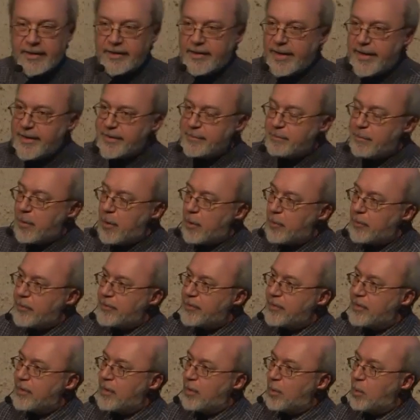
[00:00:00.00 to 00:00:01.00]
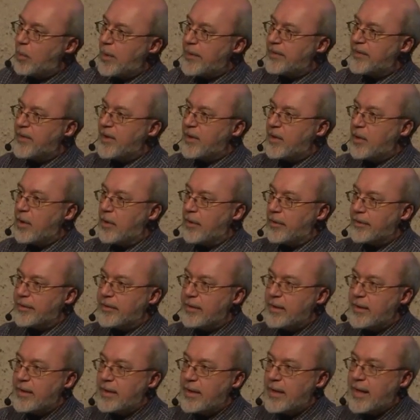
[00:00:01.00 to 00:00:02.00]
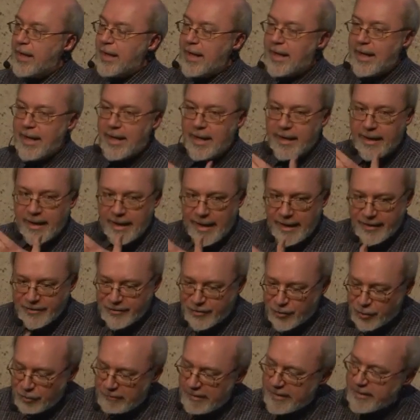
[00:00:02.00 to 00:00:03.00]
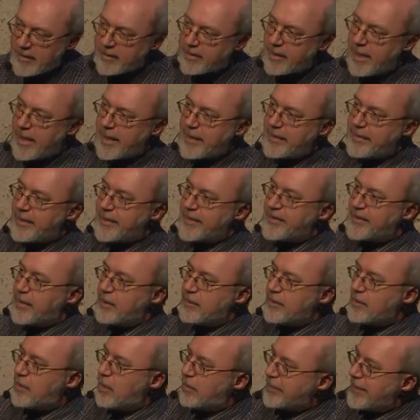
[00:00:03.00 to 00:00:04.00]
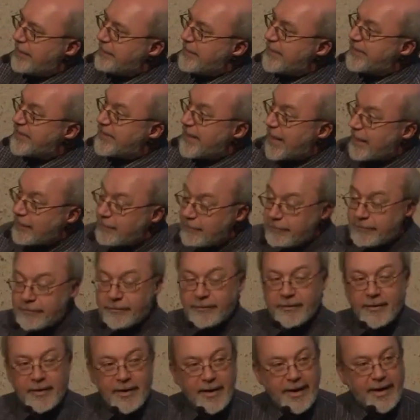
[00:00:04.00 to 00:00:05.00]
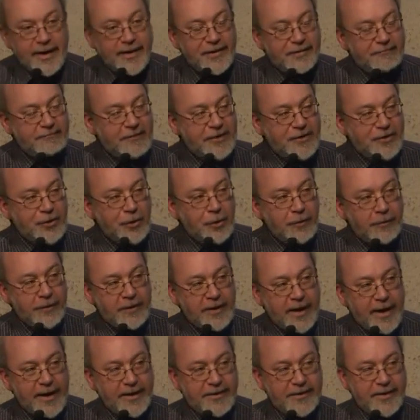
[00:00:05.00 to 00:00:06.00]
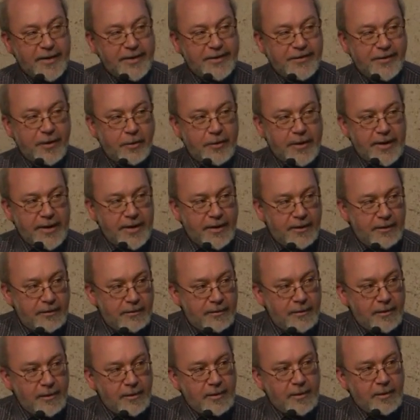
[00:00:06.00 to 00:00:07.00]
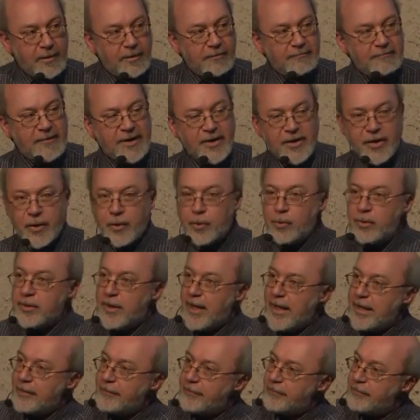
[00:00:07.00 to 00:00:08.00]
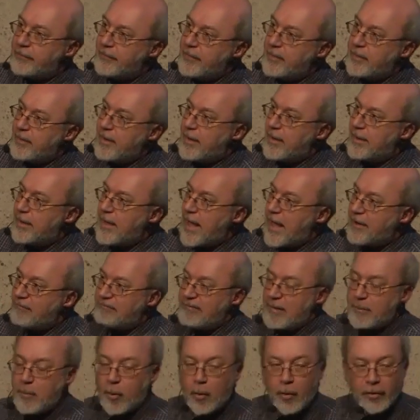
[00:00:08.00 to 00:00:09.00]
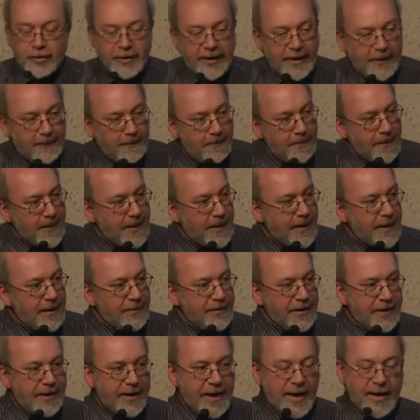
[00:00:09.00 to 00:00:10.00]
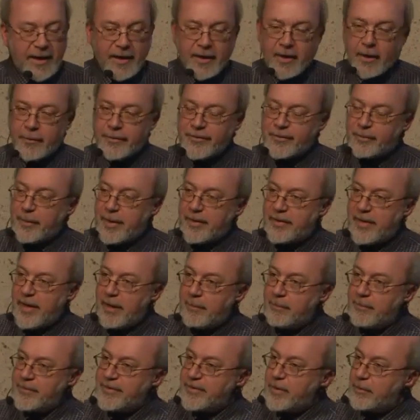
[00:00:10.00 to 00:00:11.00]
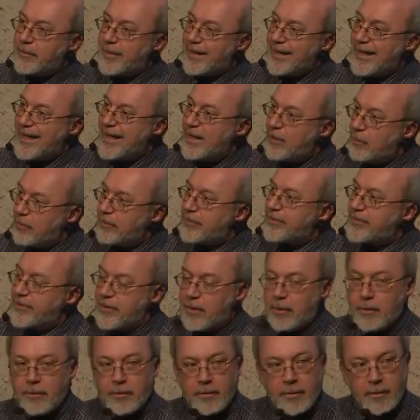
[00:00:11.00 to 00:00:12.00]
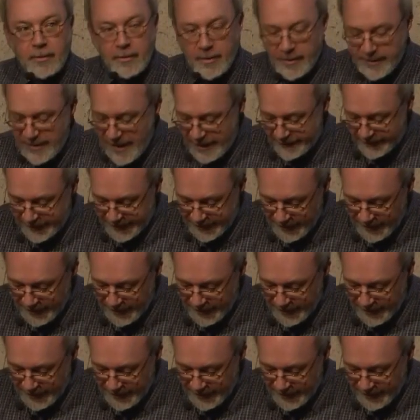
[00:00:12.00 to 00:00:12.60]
in this boat with the god. During the night, the sun god himself is rejuvenated so he can renew life every morning. And the king goes with him so that he also never